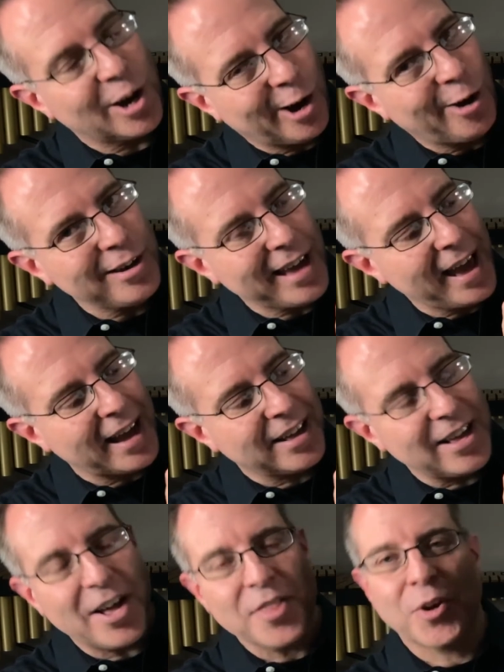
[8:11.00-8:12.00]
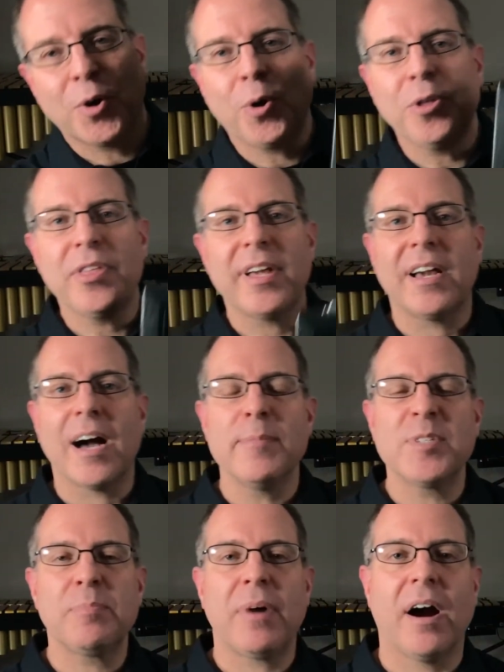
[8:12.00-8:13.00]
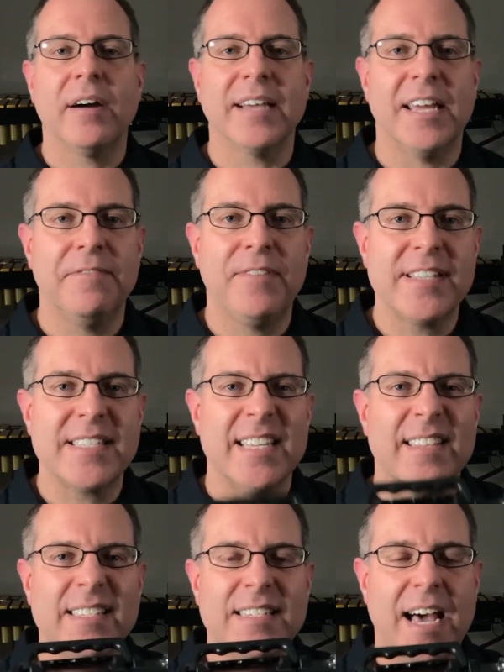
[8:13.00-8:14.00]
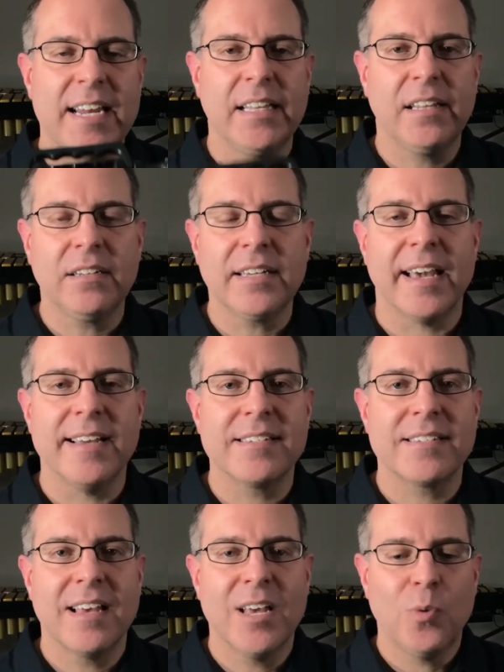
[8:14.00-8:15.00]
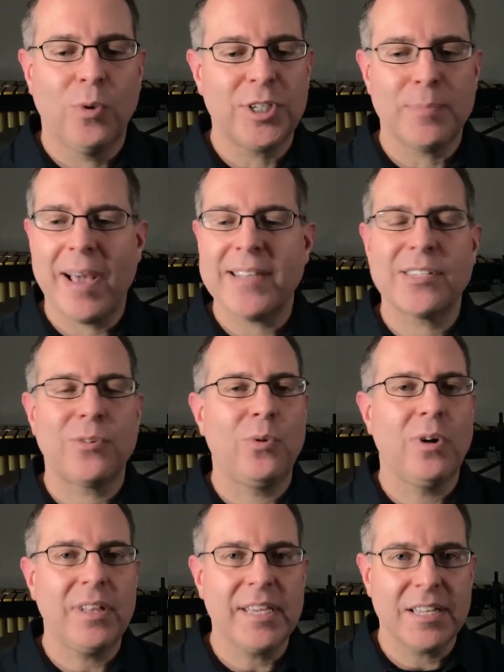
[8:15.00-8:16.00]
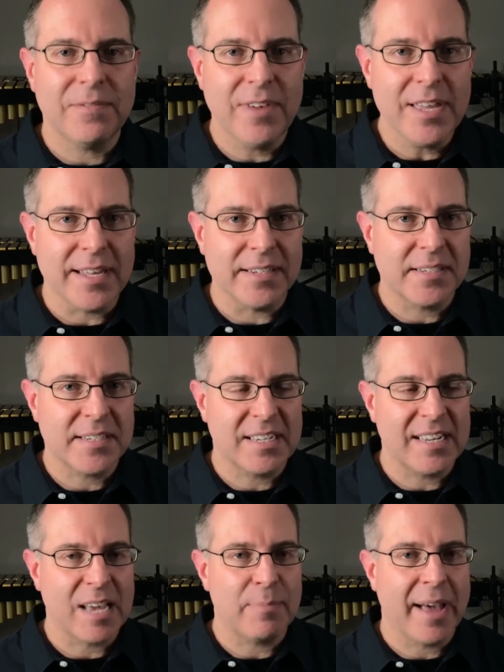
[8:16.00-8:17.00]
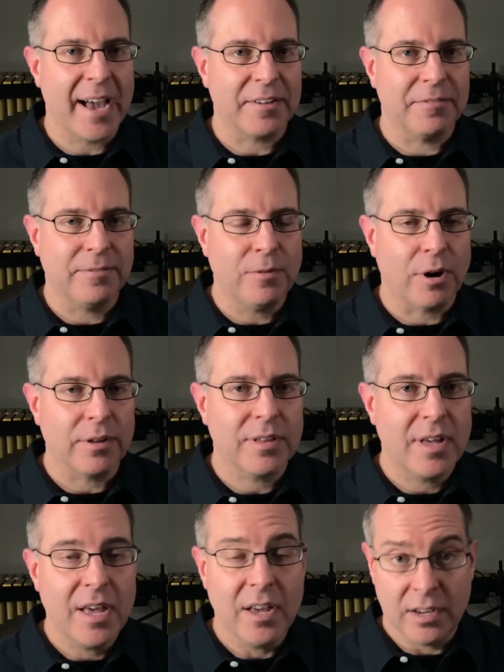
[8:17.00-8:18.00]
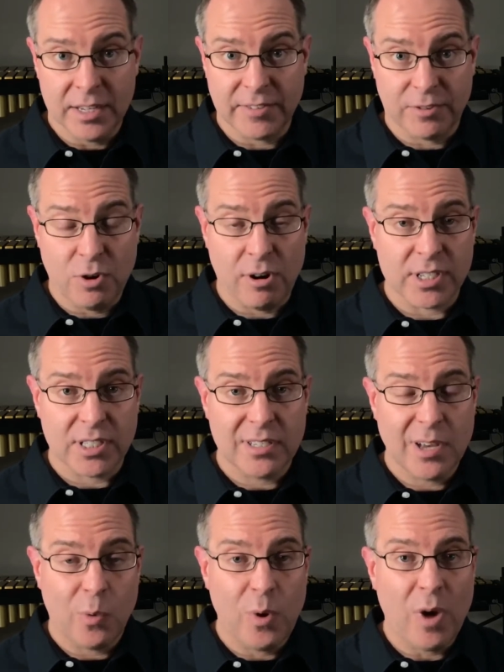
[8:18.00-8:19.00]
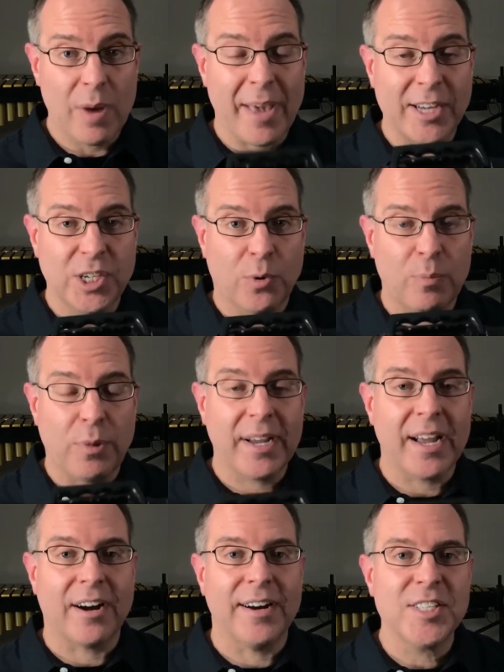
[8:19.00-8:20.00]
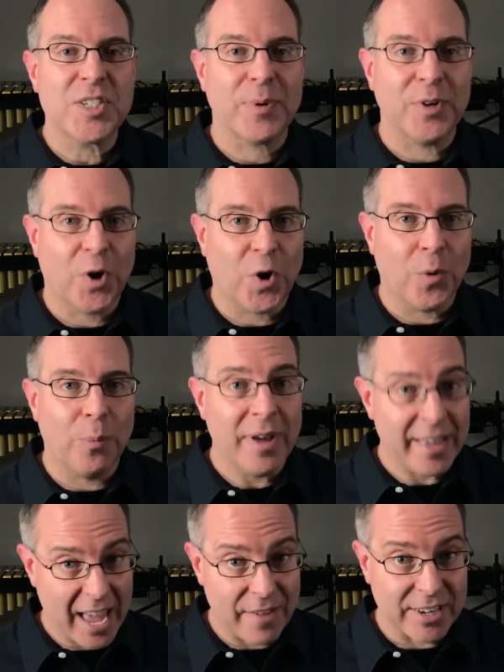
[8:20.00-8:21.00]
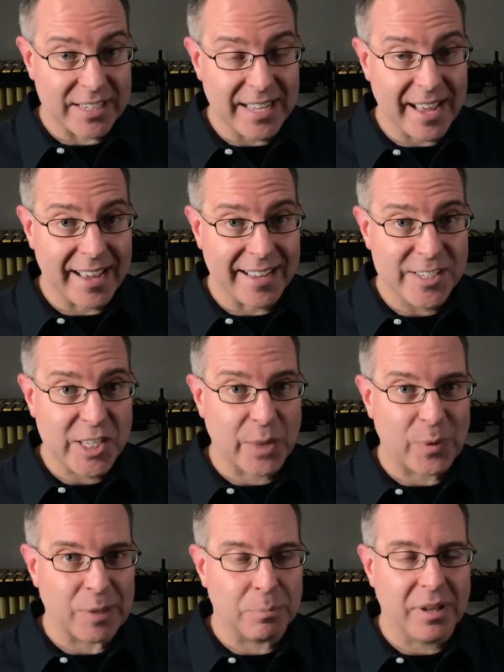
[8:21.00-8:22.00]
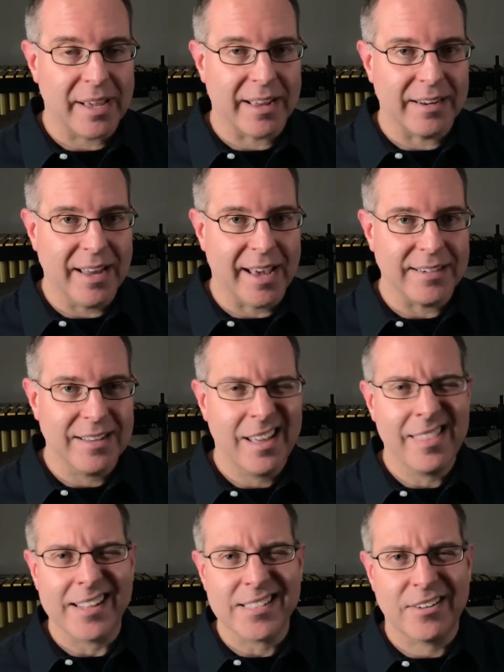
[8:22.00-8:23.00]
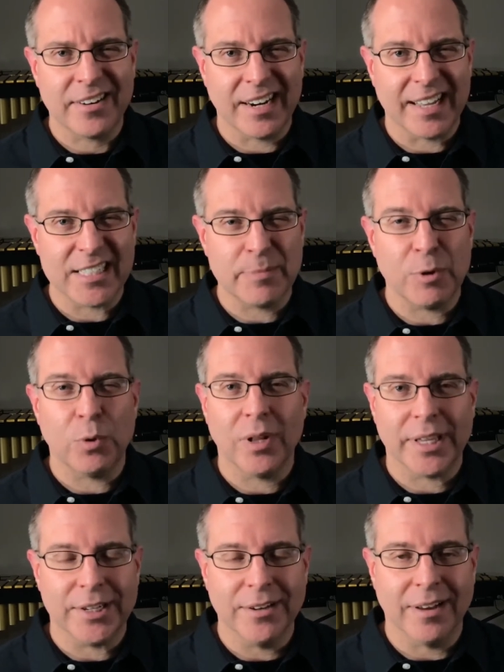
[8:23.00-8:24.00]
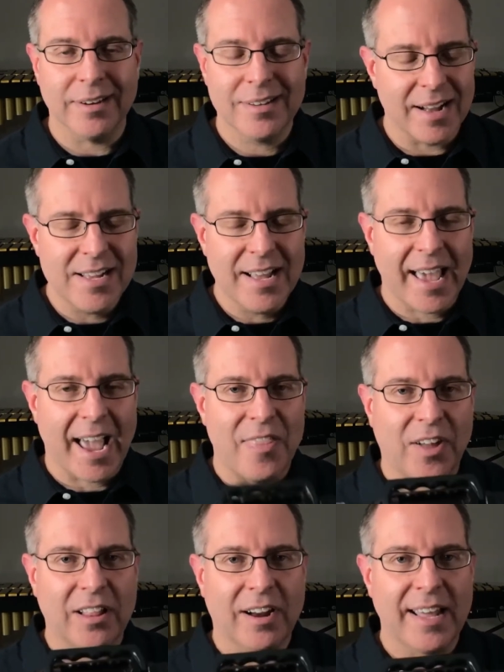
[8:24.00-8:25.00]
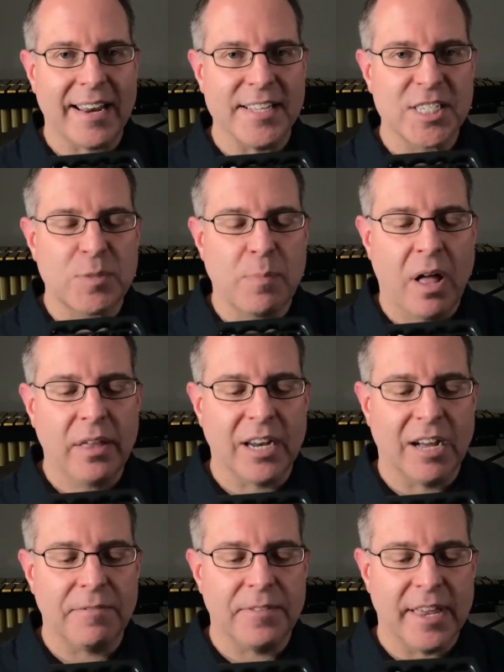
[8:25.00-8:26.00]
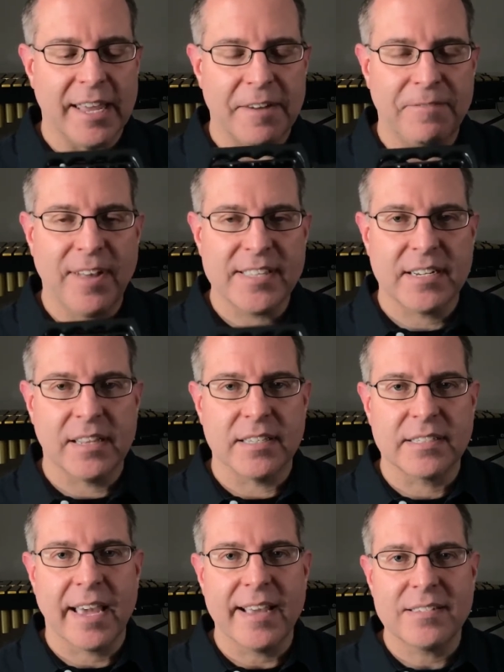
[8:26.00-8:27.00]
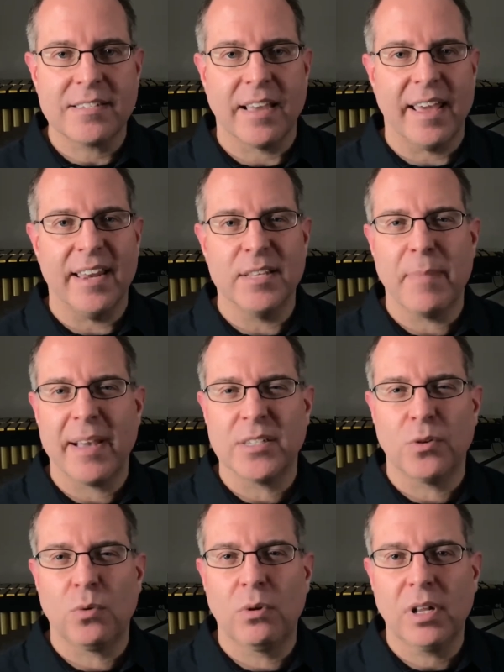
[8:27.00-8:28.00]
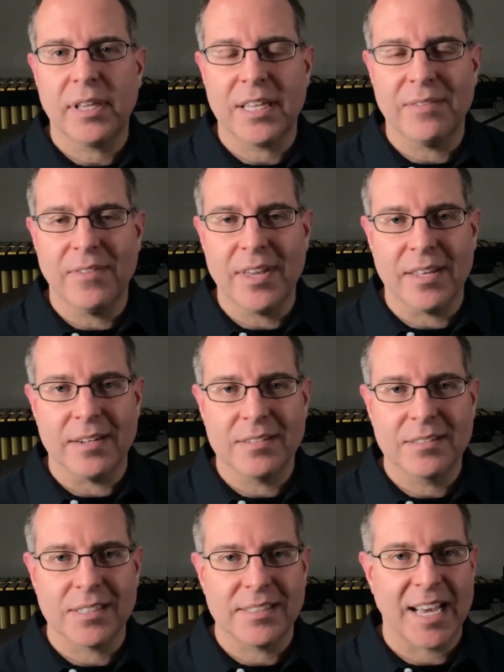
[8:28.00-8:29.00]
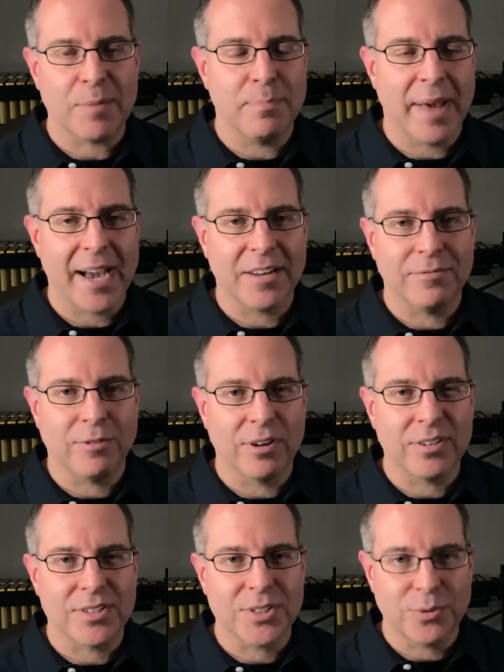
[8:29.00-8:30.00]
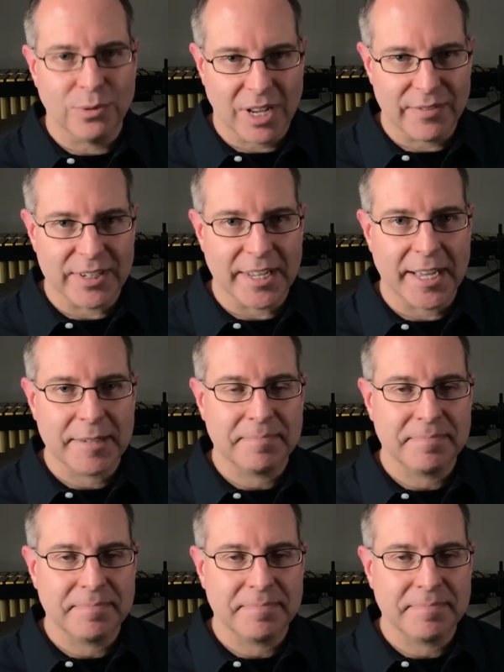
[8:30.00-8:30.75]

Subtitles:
Oh yeah, the whole thing comes apart and fits in this tiny little case, which makes it really convenient to take back and forth. Because of course, we want to make sure we're bringing our instrument home every day so that we can play at night. That's how you're going to get to be really good. And the clarinet is small enough that it fits into this case and it makes it really convenient to take back and forth to school every day.